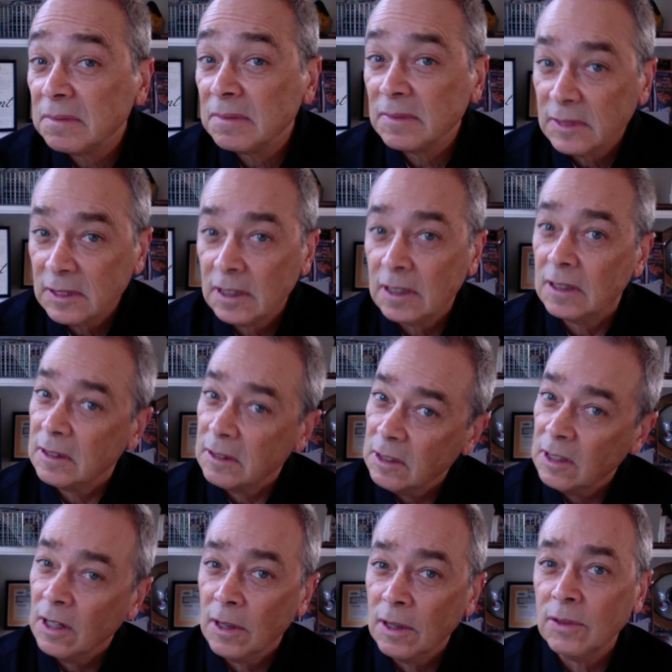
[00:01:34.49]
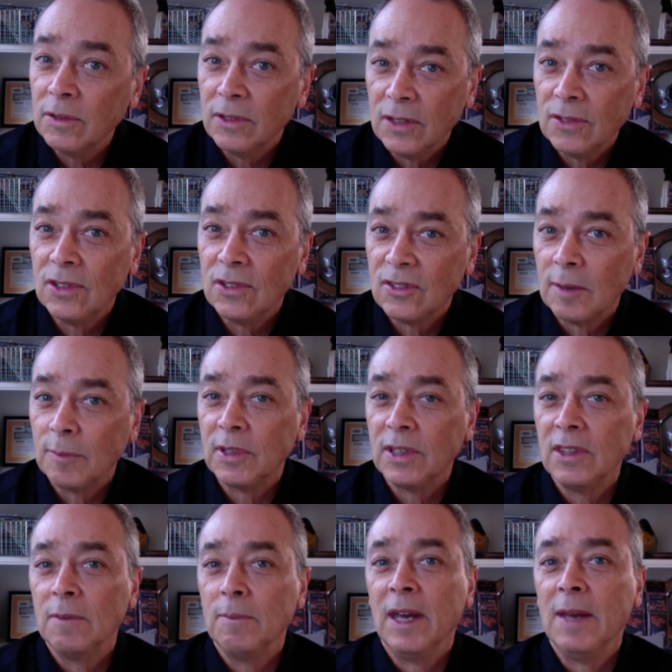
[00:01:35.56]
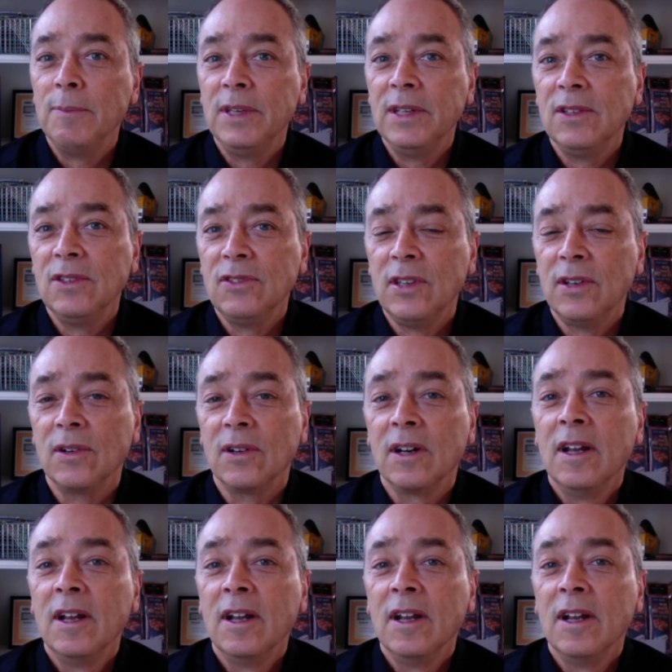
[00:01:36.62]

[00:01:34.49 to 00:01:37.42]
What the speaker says: this is something that might be considered.